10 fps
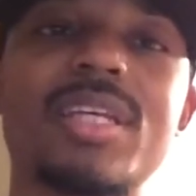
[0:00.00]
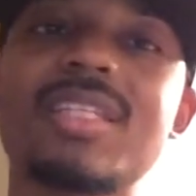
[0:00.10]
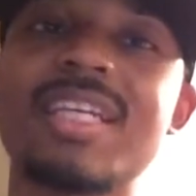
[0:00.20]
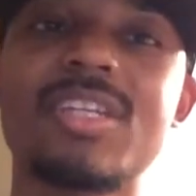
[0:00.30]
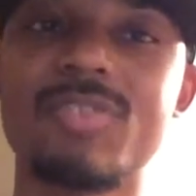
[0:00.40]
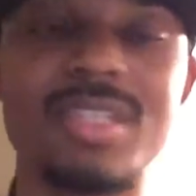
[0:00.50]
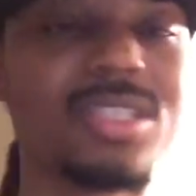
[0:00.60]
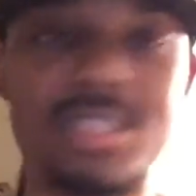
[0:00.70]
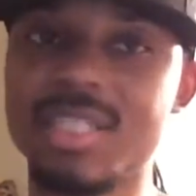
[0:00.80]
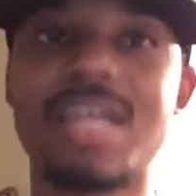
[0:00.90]
That's like
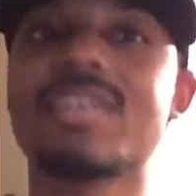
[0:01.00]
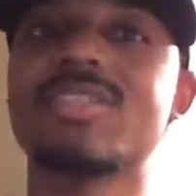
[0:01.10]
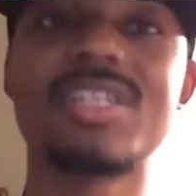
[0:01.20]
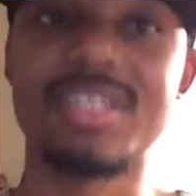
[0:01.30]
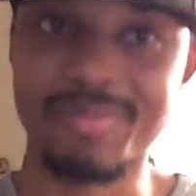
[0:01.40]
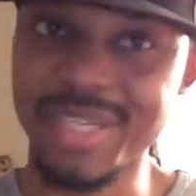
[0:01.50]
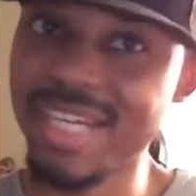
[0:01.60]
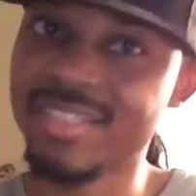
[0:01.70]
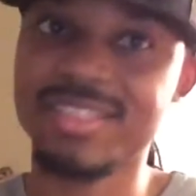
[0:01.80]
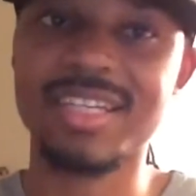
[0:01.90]
shit. To be
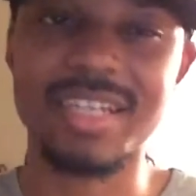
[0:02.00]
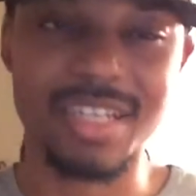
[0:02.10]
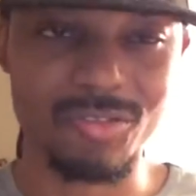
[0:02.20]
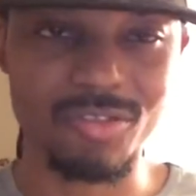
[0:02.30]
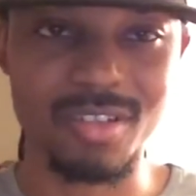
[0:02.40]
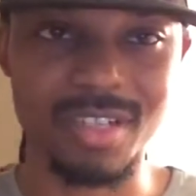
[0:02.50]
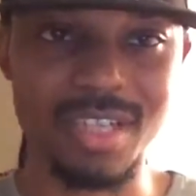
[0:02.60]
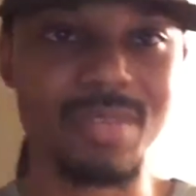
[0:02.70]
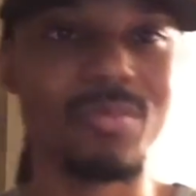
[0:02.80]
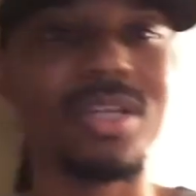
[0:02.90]
honest, it sounds like the drug
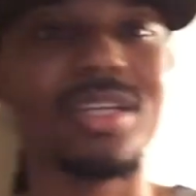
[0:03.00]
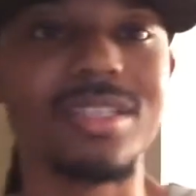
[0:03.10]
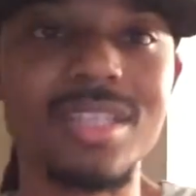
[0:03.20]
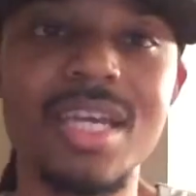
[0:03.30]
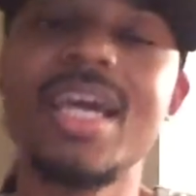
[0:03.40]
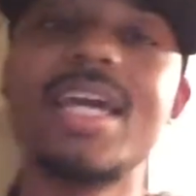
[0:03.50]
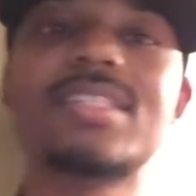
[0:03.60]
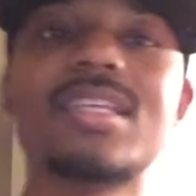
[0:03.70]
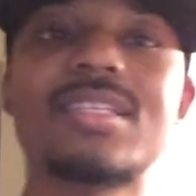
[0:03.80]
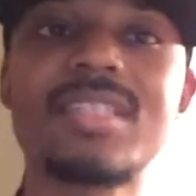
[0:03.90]
game, but it's
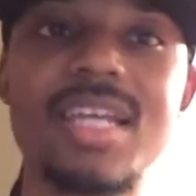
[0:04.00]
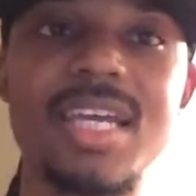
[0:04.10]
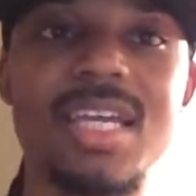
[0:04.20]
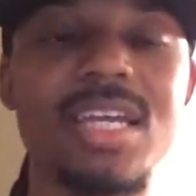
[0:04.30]
the same.